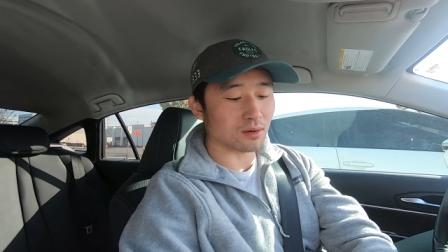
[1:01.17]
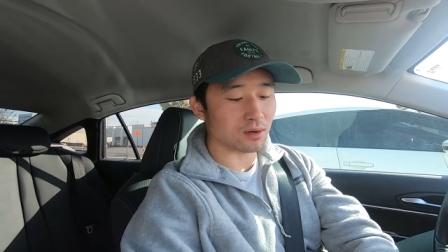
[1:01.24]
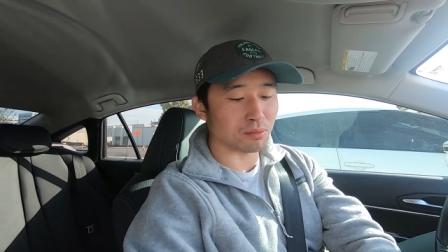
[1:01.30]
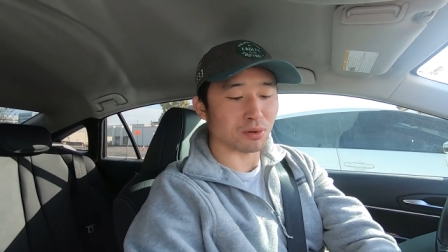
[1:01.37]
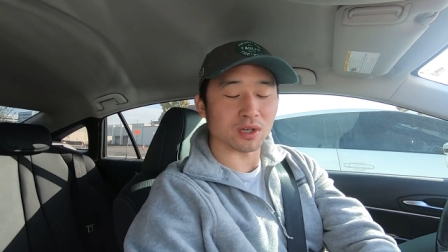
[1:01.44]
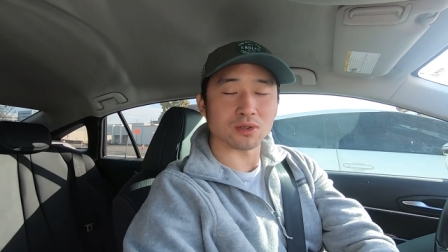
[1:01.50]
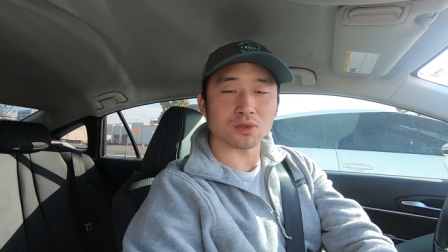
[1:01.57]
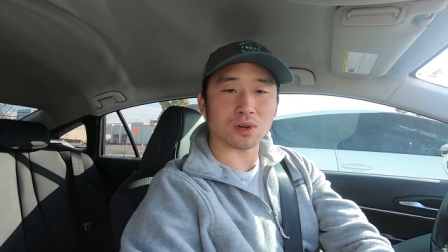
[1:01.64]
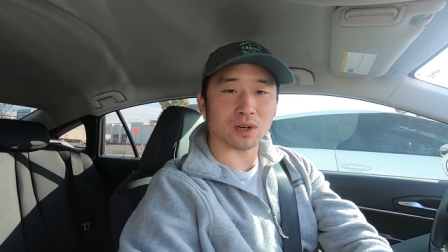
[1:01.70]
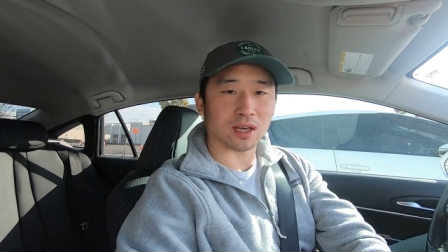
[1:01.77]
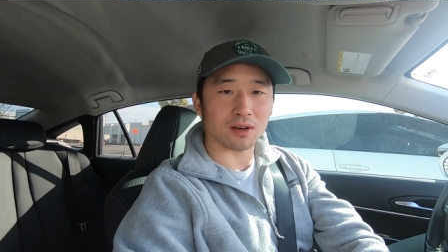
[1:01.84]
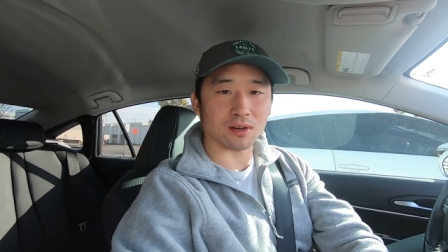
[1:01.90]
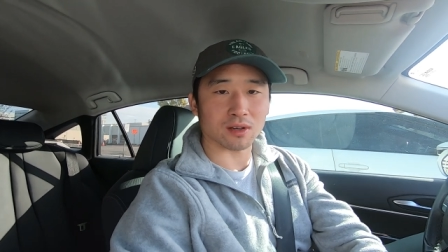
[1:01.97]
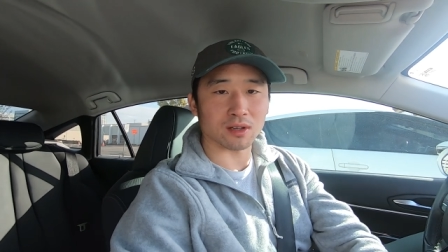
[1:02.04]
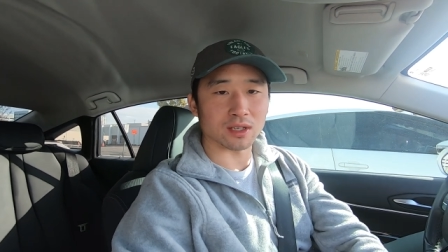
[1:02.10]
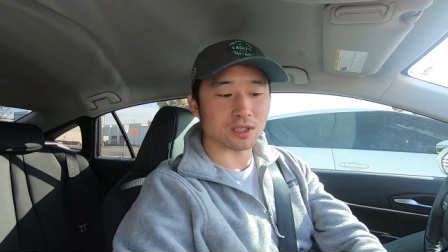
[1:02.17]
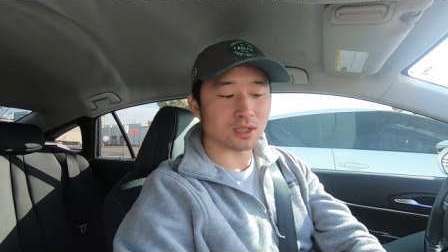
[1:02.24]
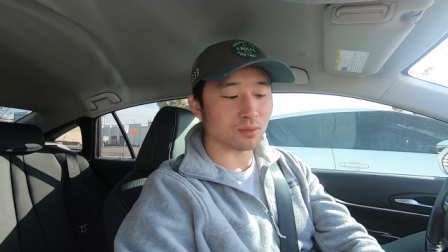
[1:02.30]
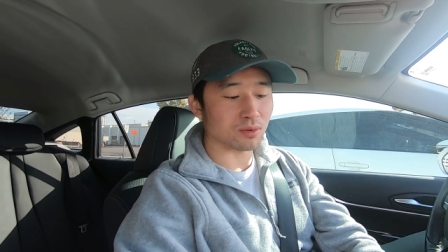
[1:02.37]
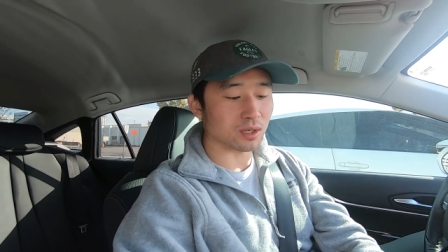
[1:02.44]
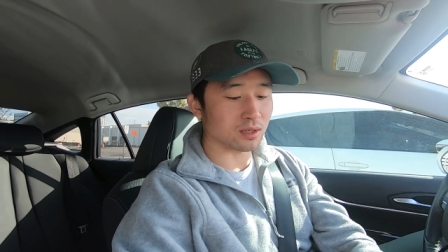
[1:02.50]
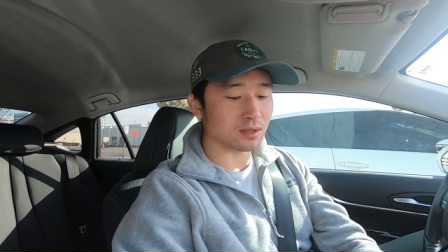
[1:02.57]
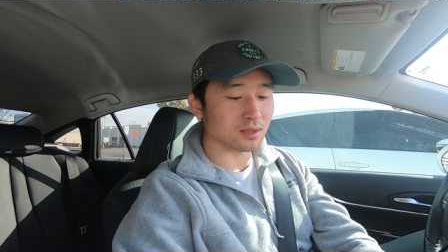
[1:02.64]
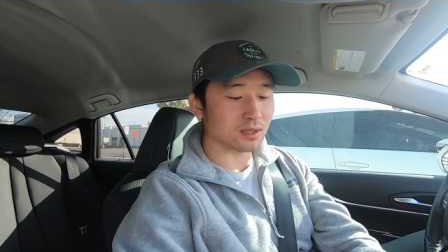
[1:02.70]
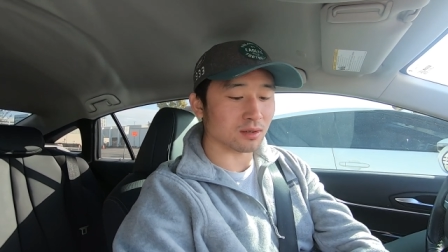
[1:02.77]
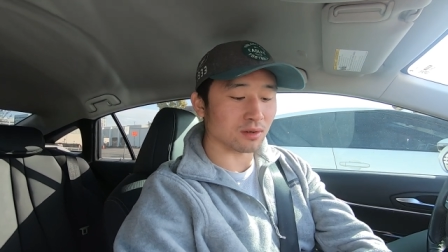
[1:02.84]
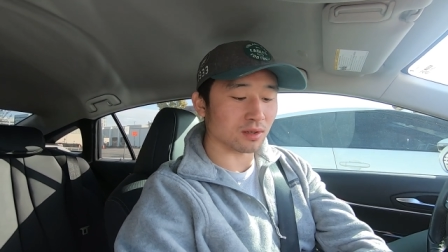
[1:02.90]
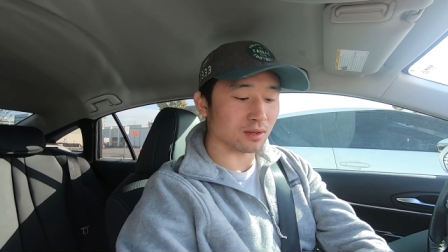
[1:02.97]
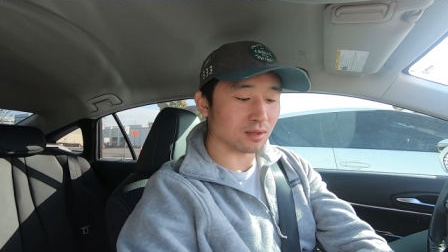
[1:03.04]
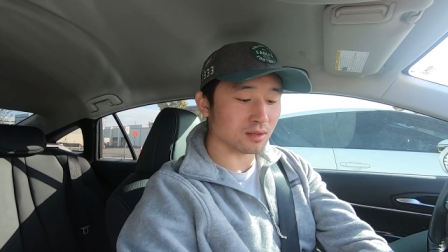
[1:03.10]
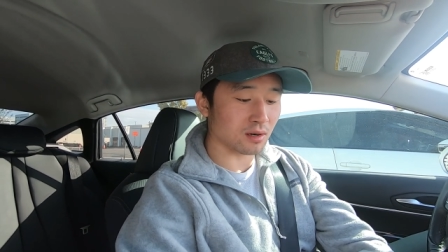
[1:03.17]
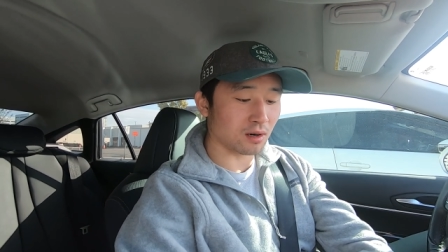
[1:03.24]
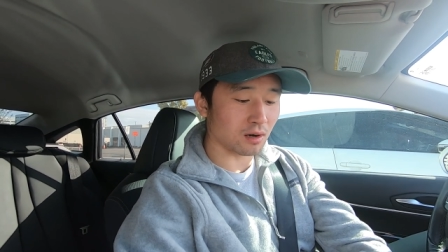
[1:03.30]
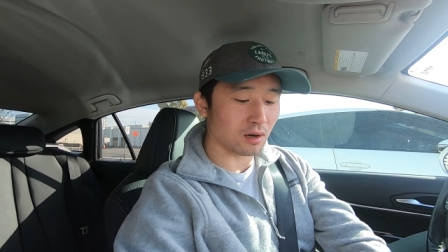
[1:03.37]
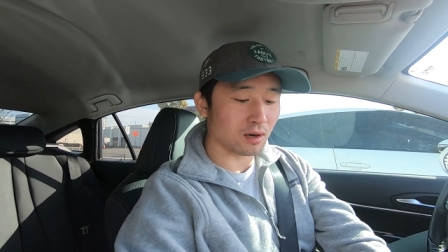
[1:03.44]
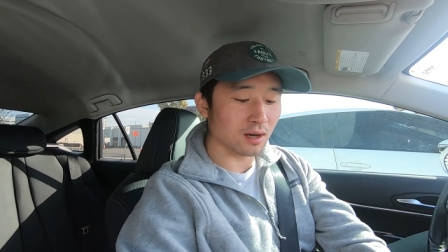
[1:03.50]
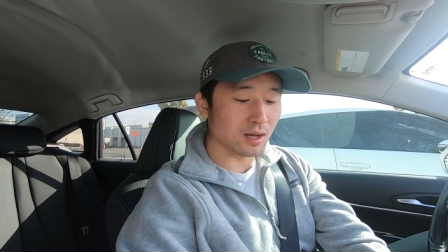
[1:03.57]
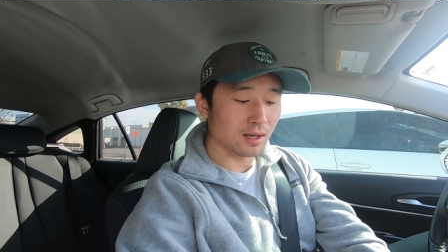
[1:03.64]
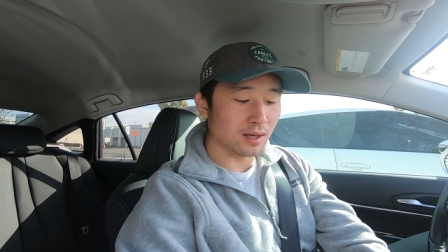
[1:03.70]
or put into our calculation when considering this car.